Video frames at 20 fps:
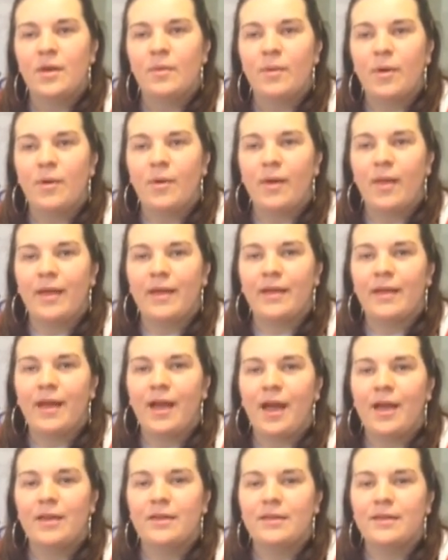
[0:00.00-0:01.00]
Well, like
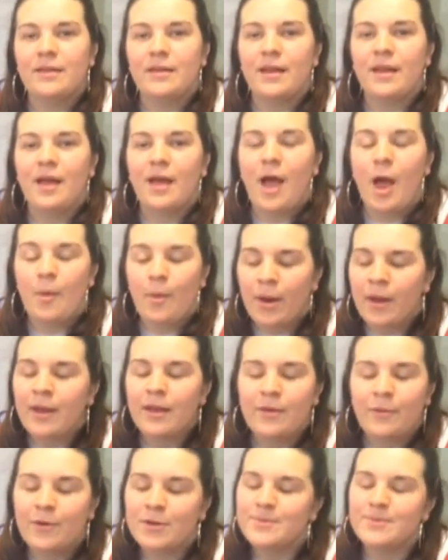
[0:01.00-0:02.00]
I work
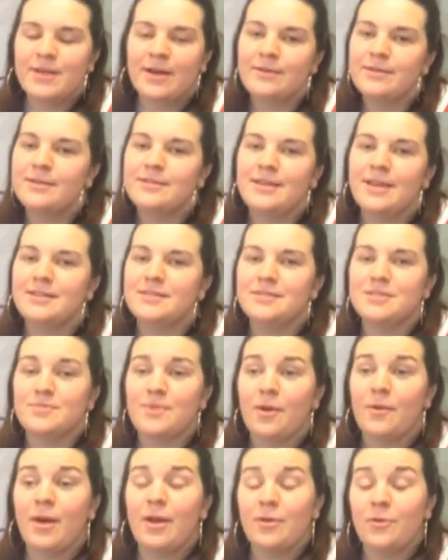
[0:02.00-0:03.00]
in the hospitality sector as
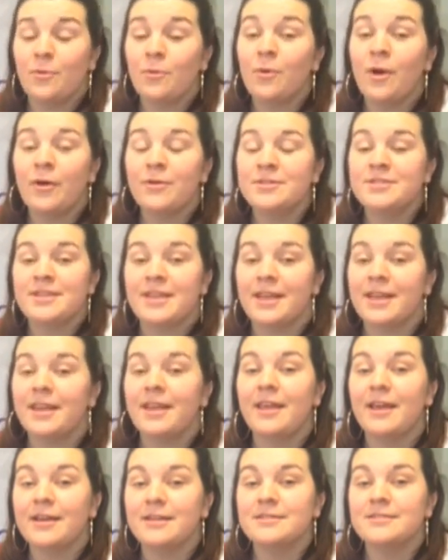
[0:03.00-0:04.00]
well. I know how
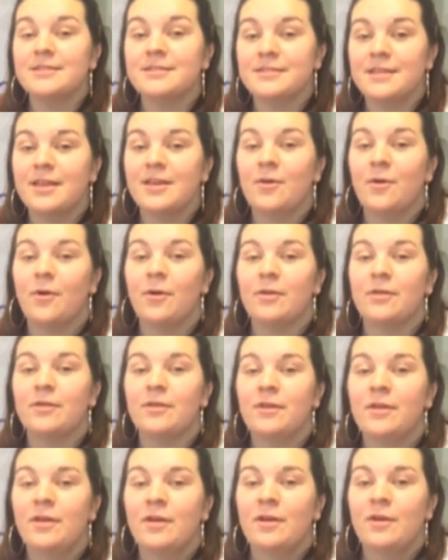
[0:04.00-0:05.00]
scary it is to take
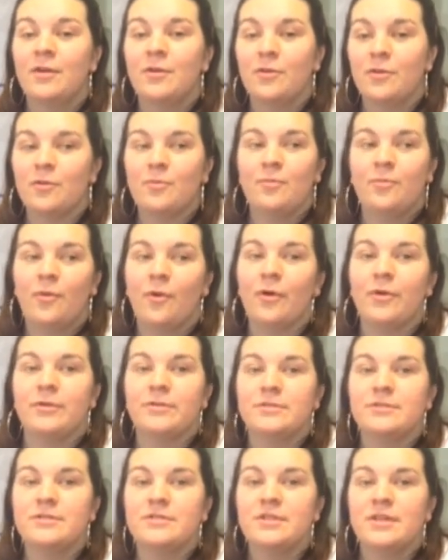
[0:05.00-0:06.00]
on your
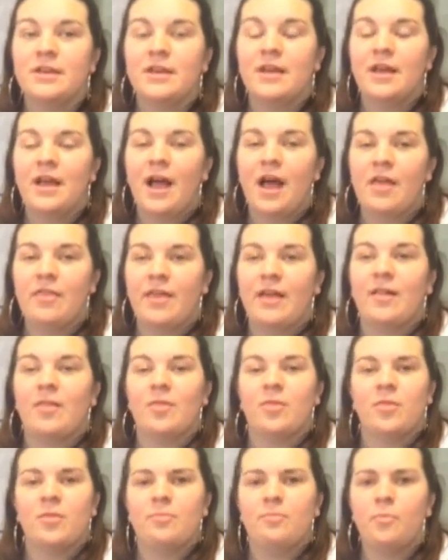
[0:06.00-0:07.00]
employers. I think
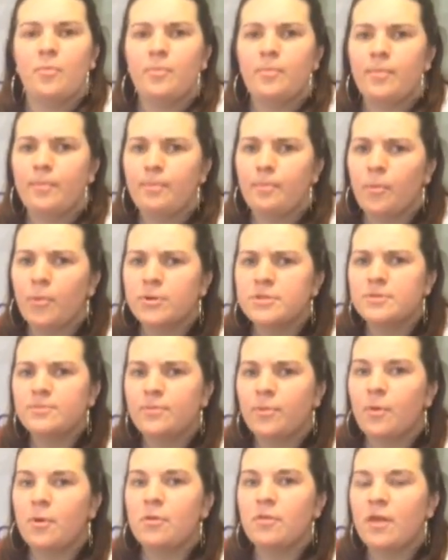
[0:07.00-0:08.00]
the most
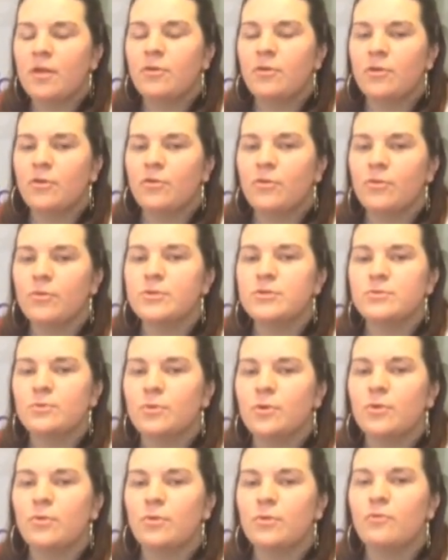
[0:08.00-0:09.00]
important thing you can do is
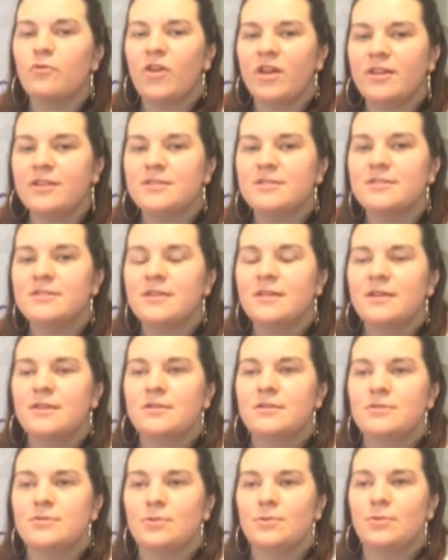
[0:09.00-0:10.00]
know your own rights.
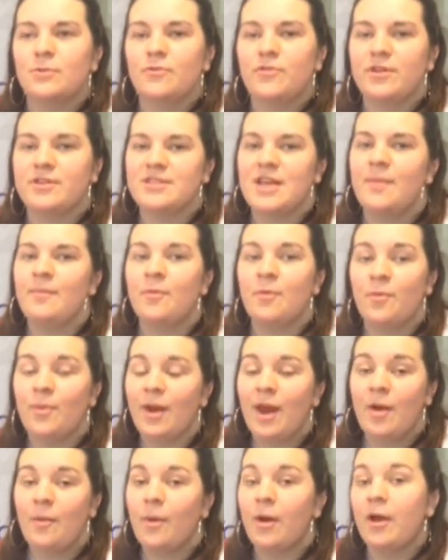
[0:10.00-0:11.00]
So for example,
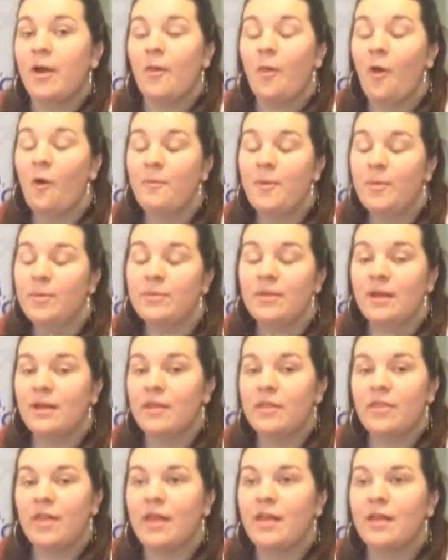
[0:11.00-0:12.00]
where I work, a lot of people
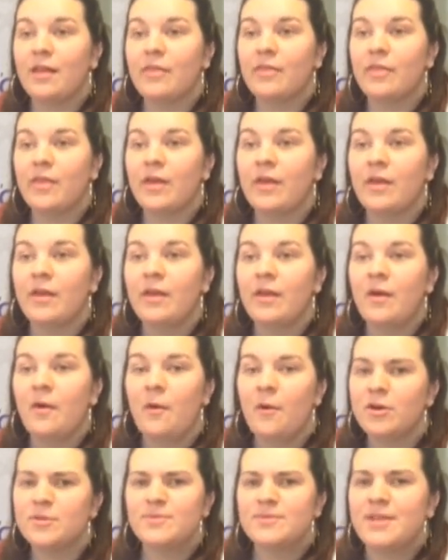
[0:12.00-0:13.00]
didn't think that
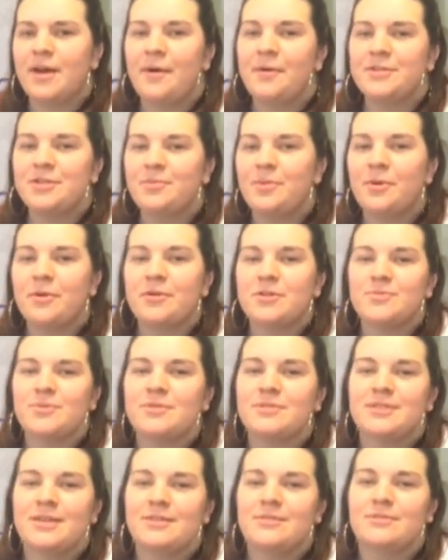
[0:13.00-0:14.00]
hospitality workers were
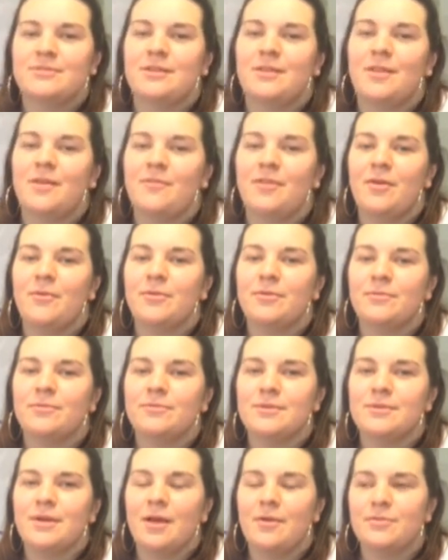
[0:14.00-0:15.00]
entitled to 11
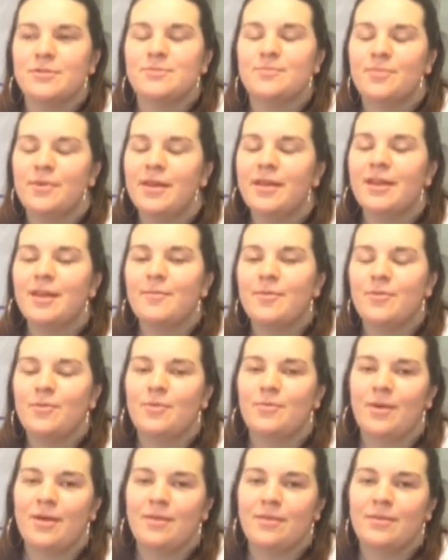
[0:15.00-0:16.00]
hours break
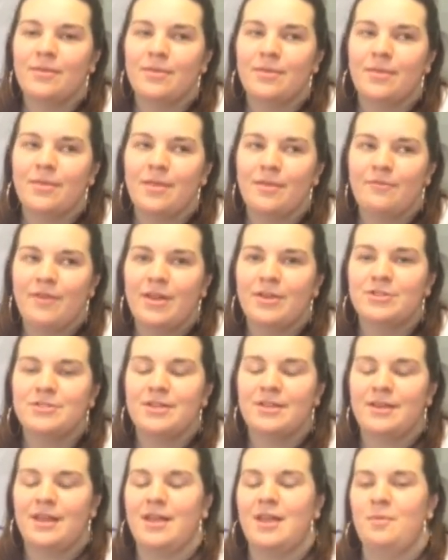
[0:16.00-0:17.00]
between when they finished
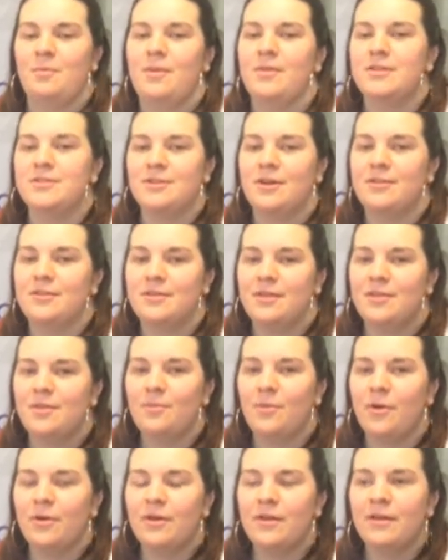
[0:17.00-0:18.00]
at night and when they started in the
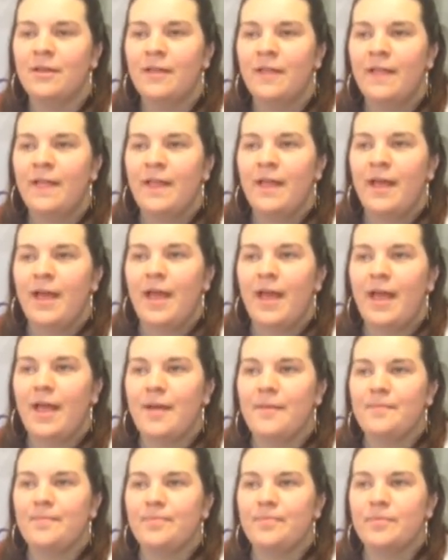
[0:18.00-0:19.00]
morning.
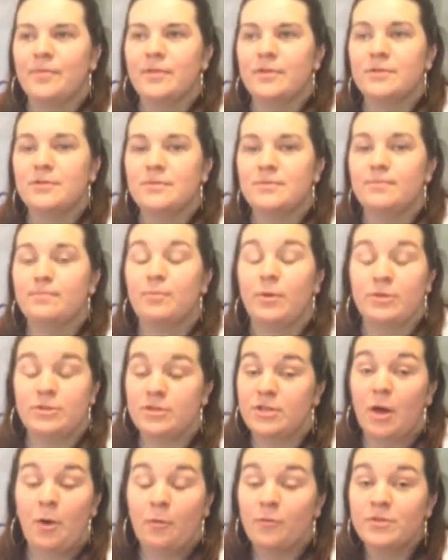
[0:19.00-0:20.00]

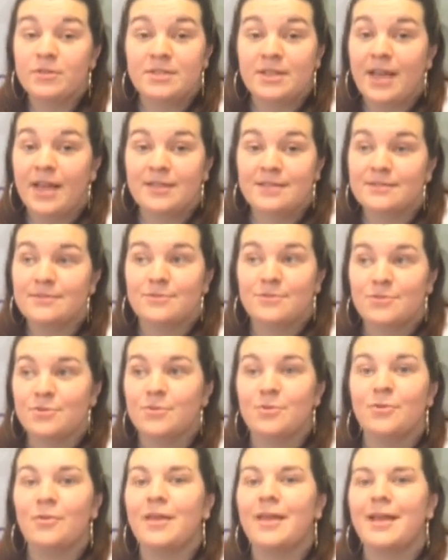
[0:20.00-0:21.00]
Which obviously isn't
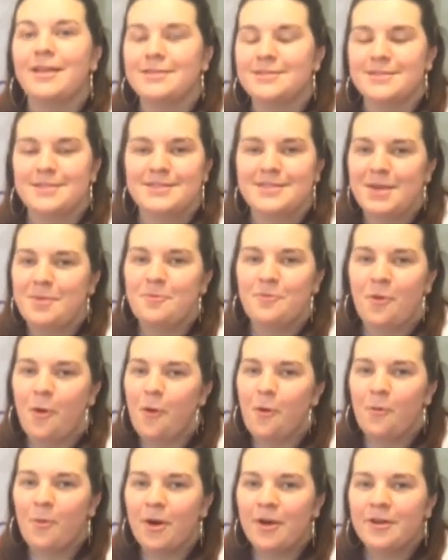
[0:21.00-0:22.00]
true, like it's the same for
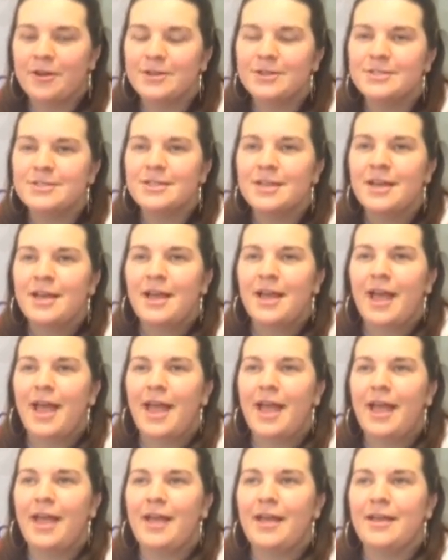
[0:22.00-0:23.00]
all workers.
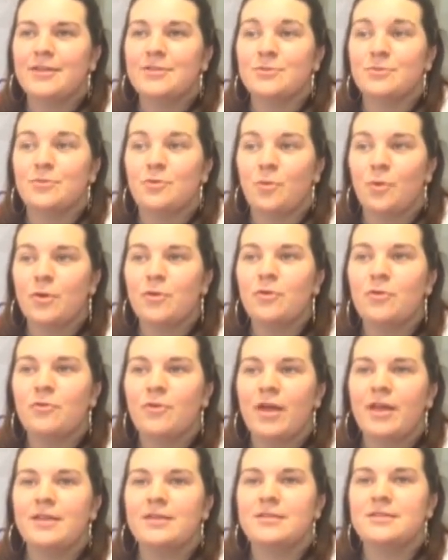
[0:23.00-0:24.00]
So knowing your
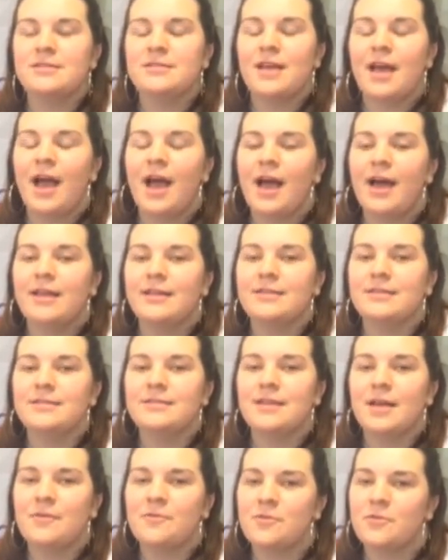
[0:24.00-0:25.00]
rights,
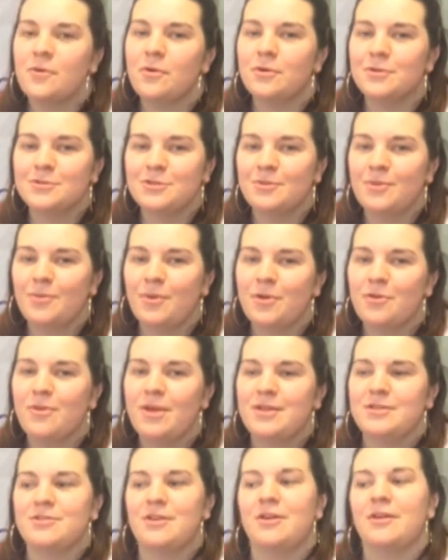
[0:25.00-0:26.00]
and if you're not sure what your
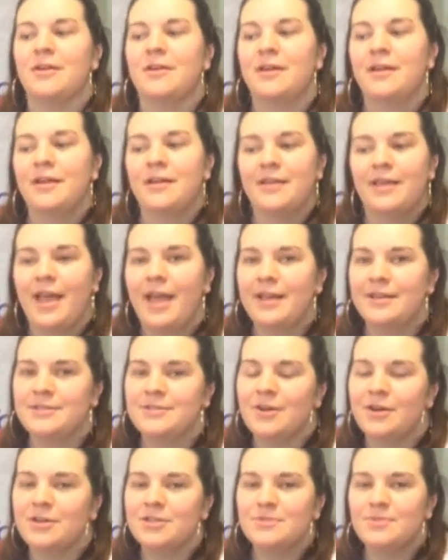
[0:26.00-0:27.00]
rights are, get in
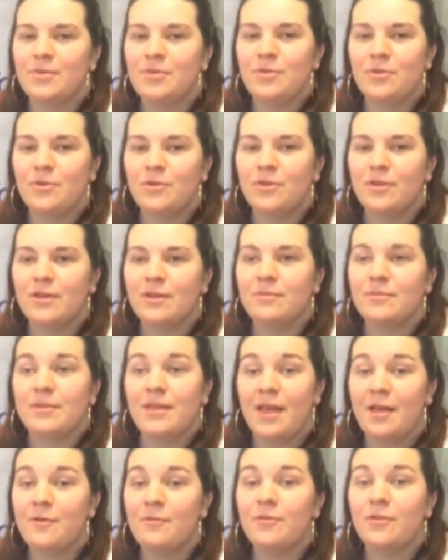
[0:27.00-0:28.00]
touch with the union.
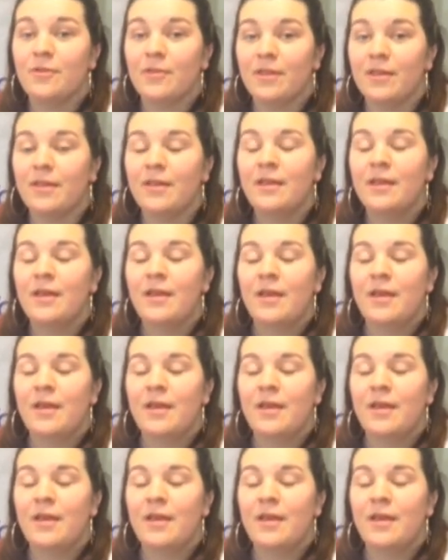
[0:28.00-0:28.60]
Definitely